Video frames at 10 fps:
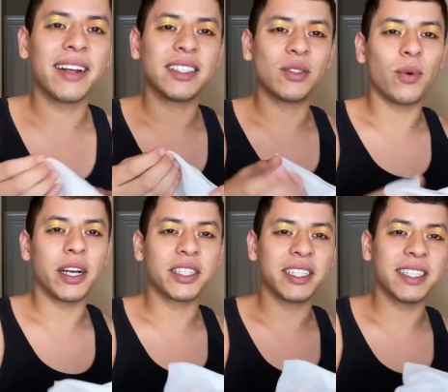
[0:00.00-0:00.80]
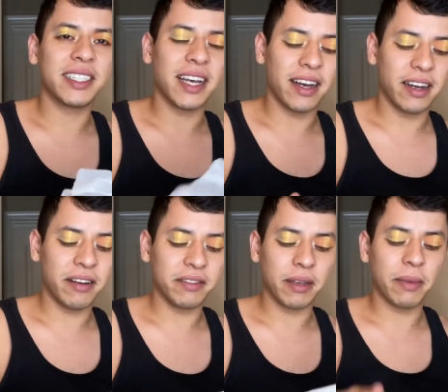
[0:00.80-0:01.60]
swatches
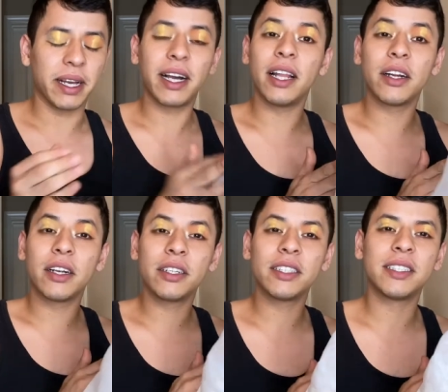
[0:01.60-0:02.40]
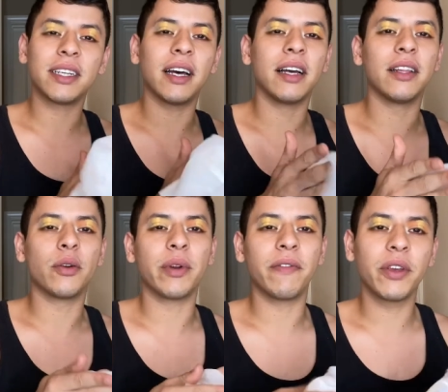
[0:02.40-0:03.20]
of some of the colors, a little
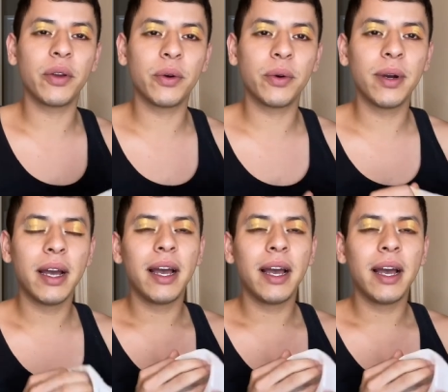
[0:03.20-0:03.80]
review.